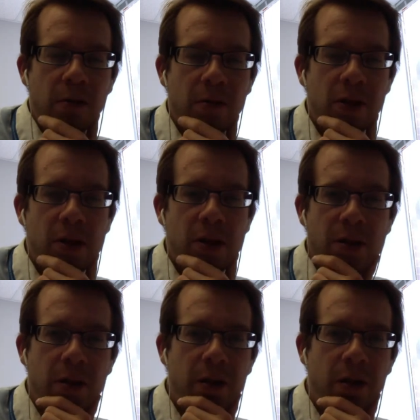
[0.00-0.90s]
changed
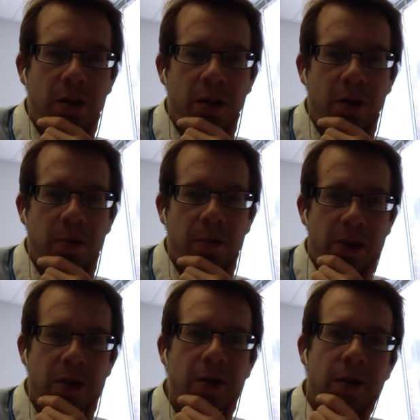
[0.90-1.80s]
all the
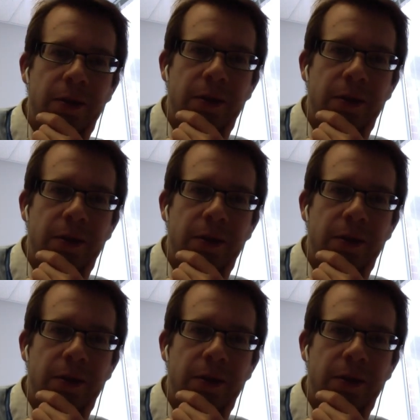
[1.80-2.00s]
operational